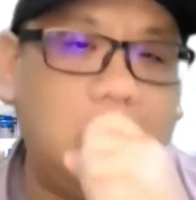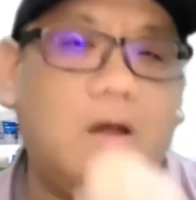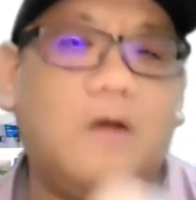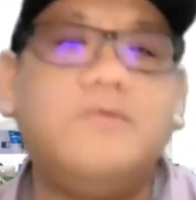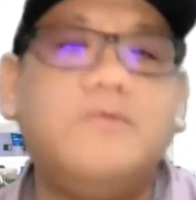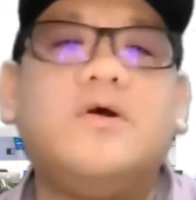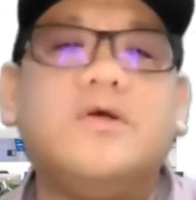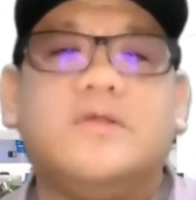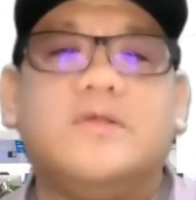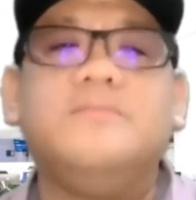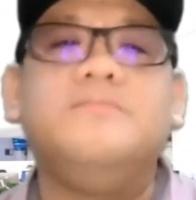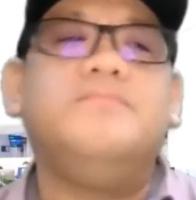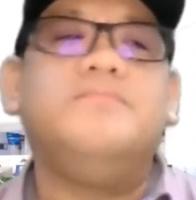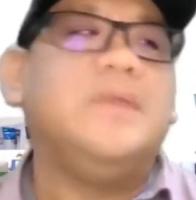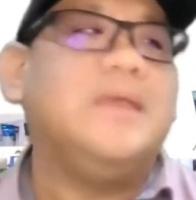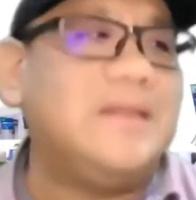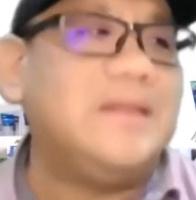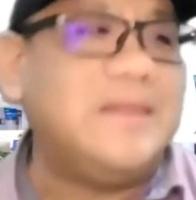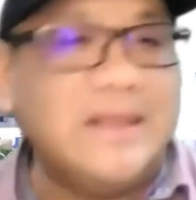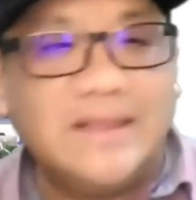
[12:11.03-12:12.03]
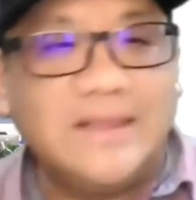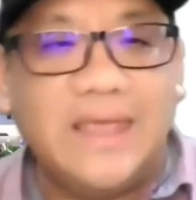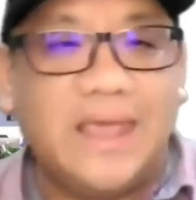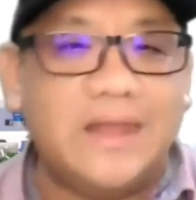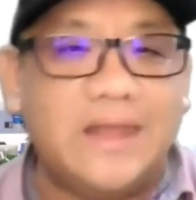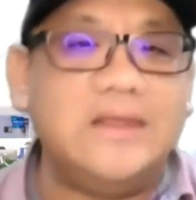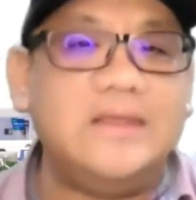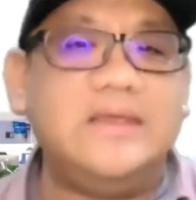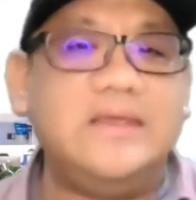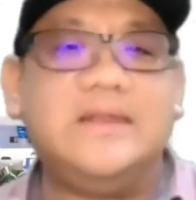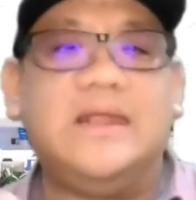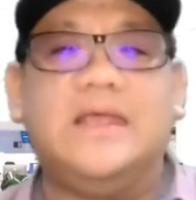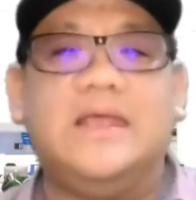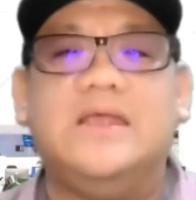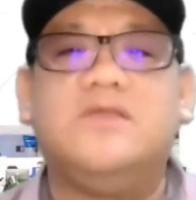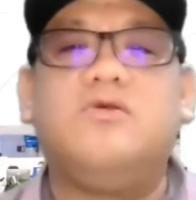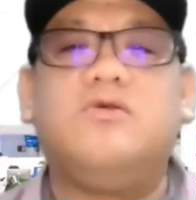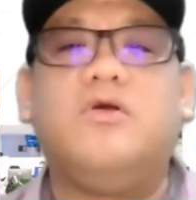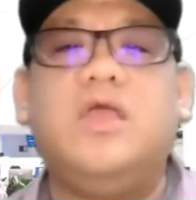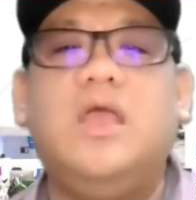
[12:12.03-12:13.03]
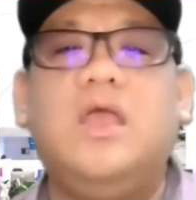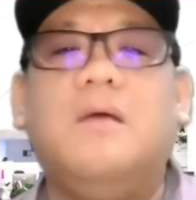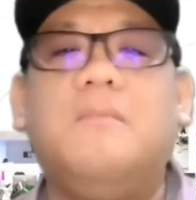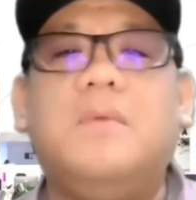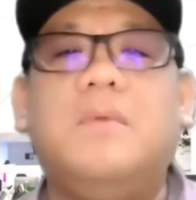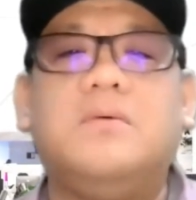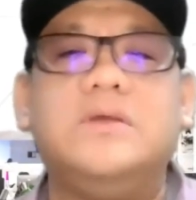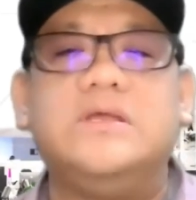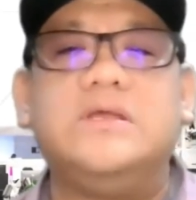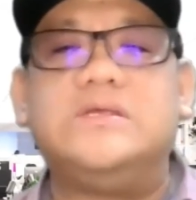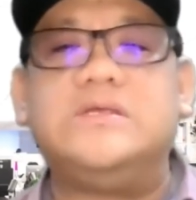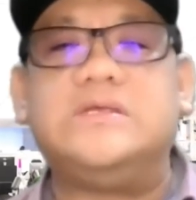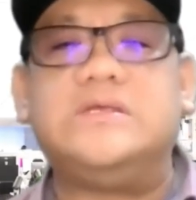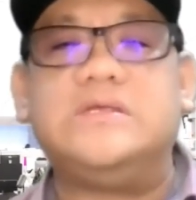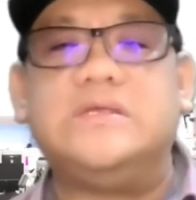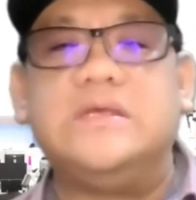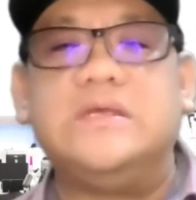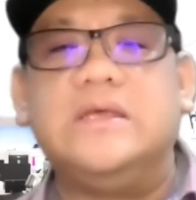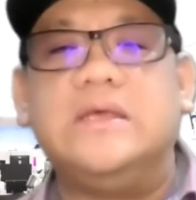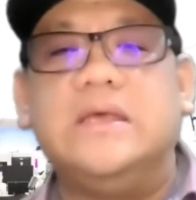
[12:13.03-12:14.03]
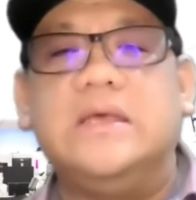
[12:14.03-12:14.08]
Of course, this energy that he's talking about is